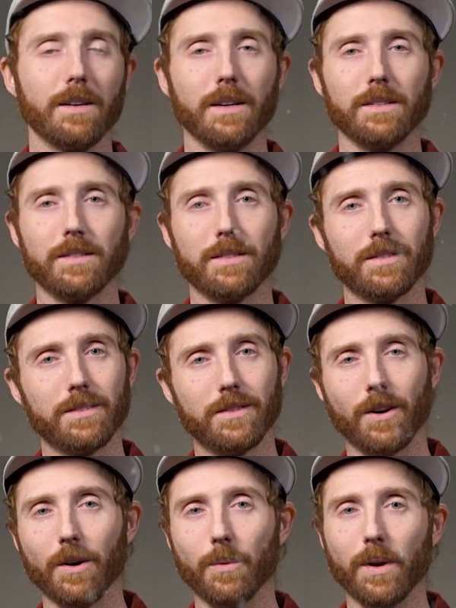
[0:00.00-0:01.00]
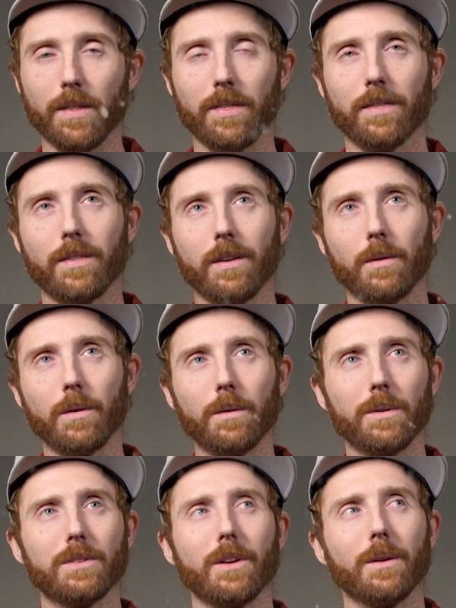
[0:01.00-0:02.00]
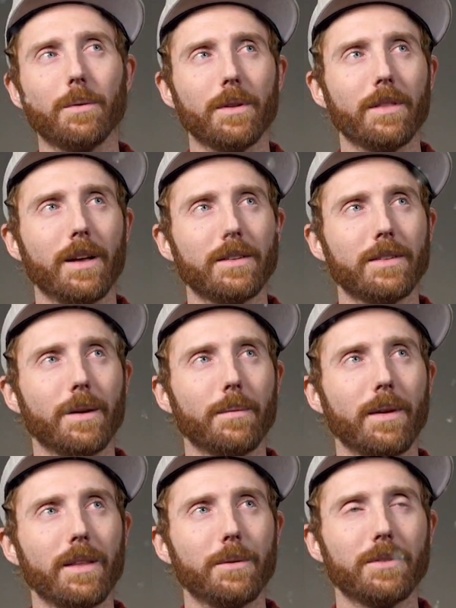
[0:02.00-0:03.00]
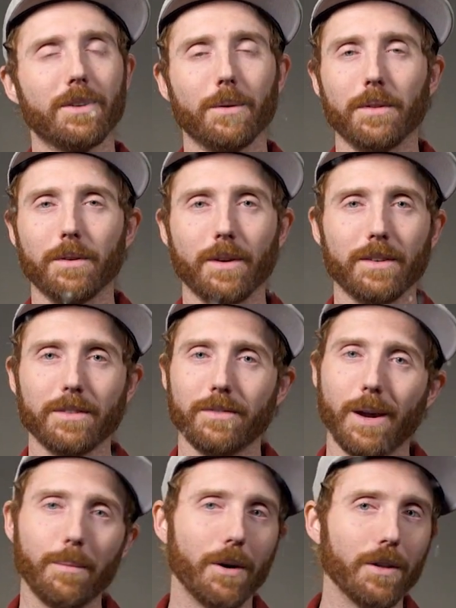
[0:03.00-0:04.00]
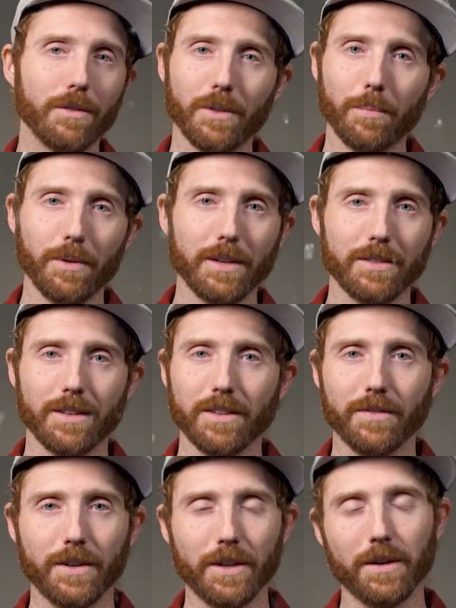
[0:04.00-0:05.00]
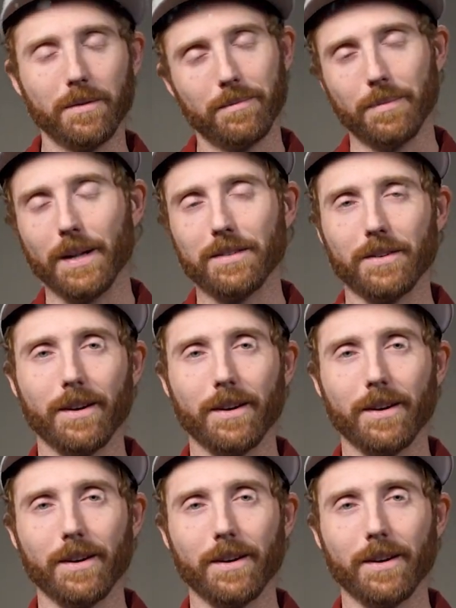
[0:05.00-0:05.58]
Let's start with, what were we starting with last time? I think we started with aggressive. I'm all over the place on this video, but that's all